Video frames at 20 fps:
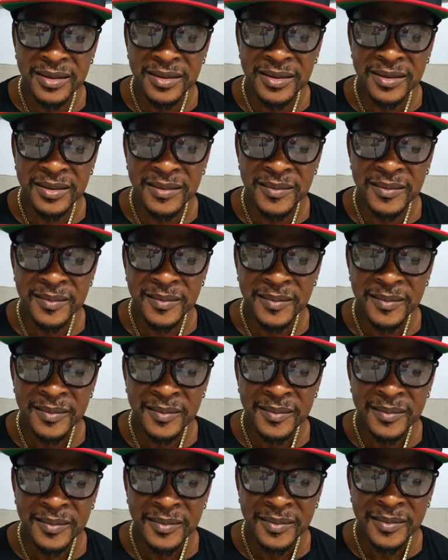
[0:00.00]

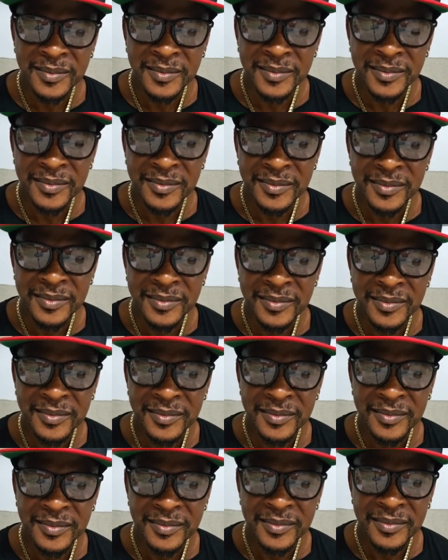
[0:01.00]

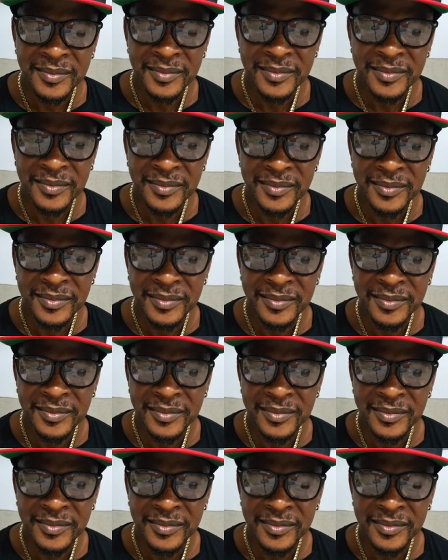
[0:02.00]
(silence)